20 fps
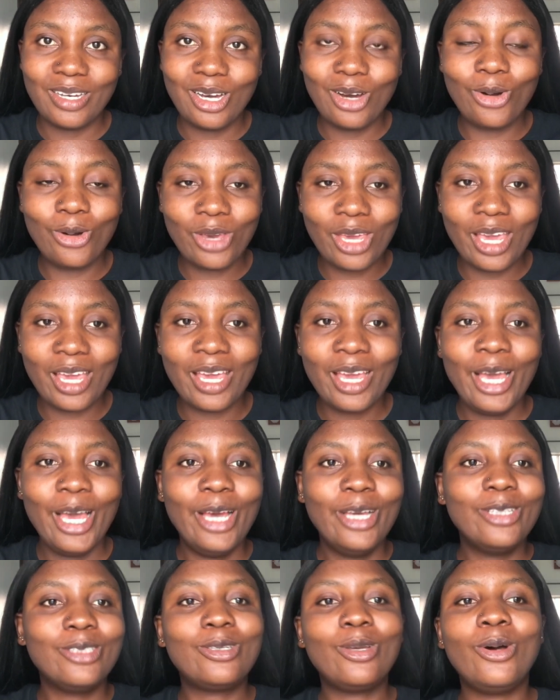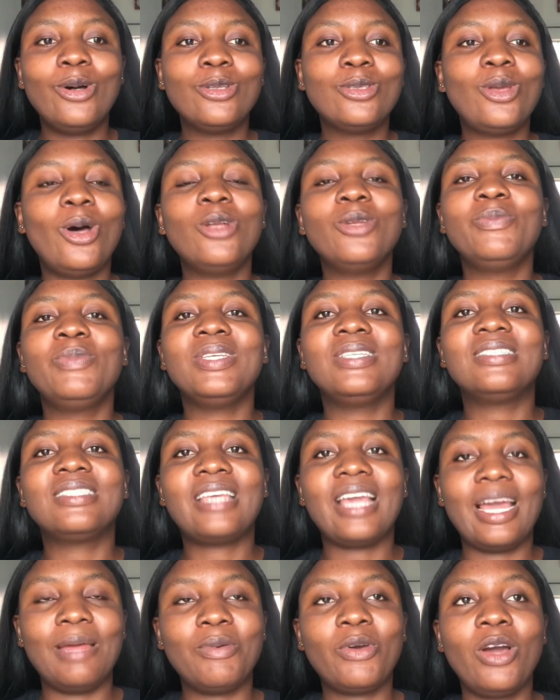Okay, so don't be
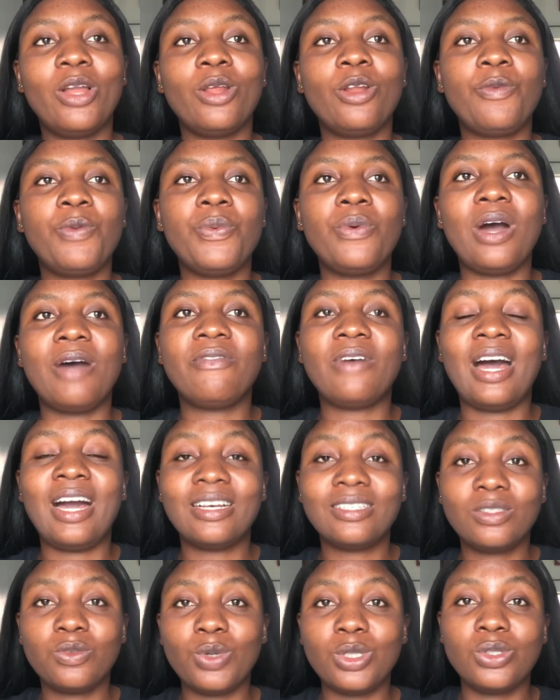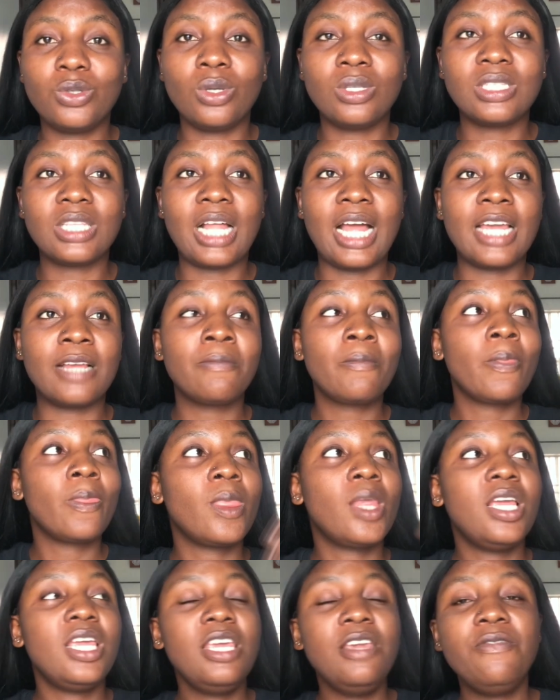scared, because a lot of people have asked questions like,
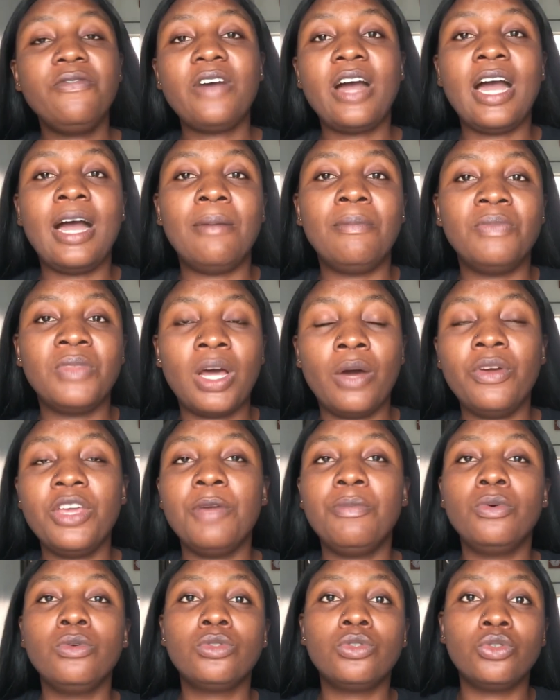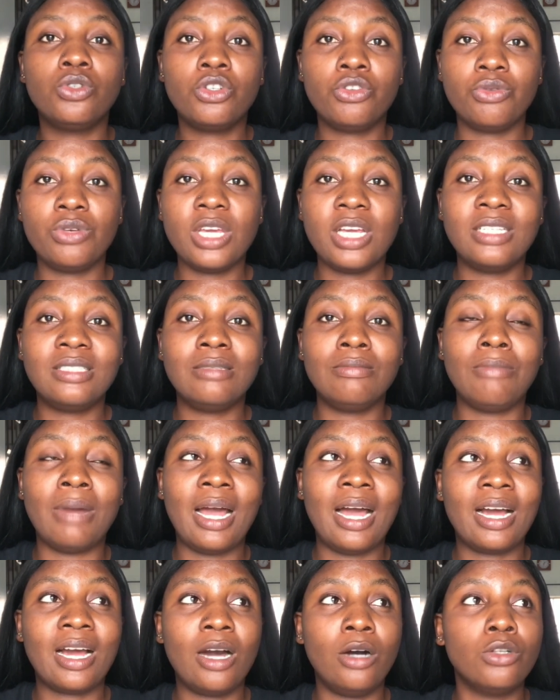if I'm now able to create
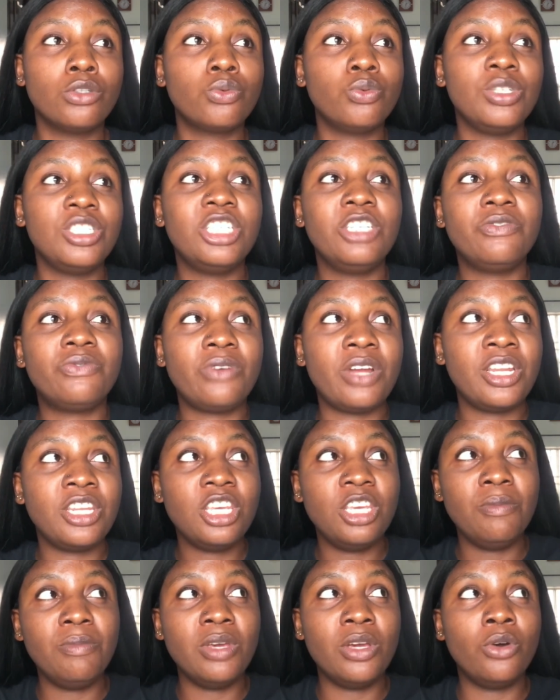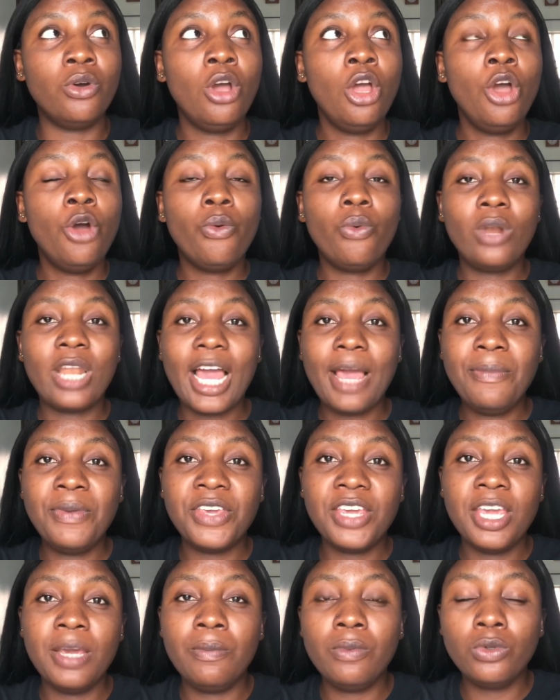my account with different email, will I
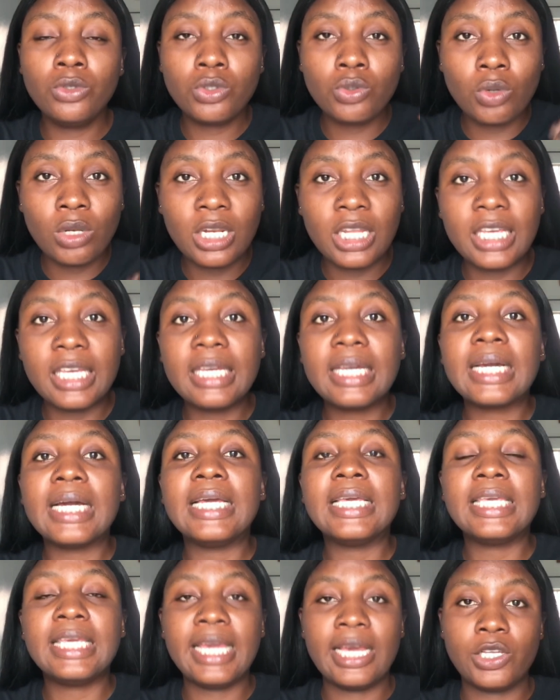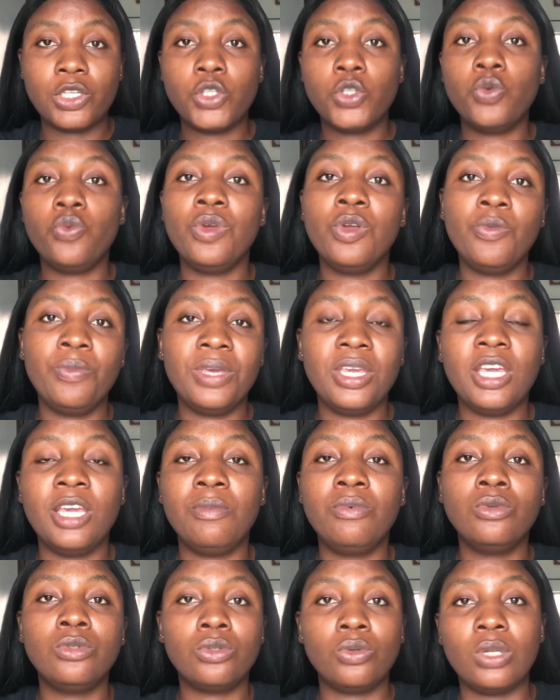be able to link? Yes, you will be
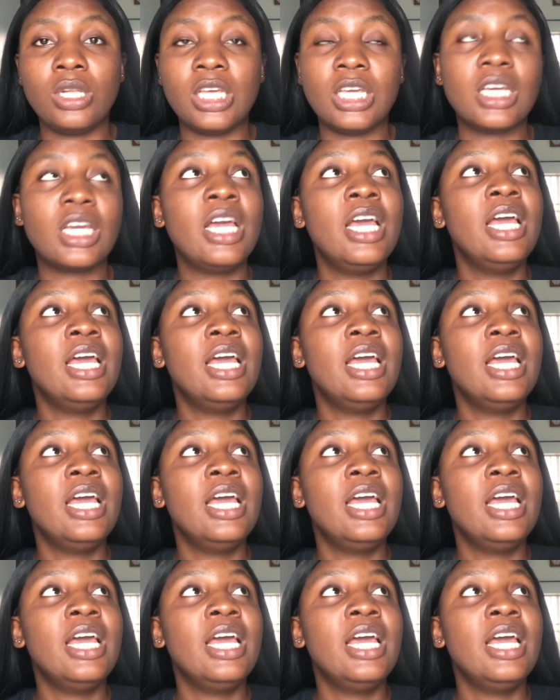able to link.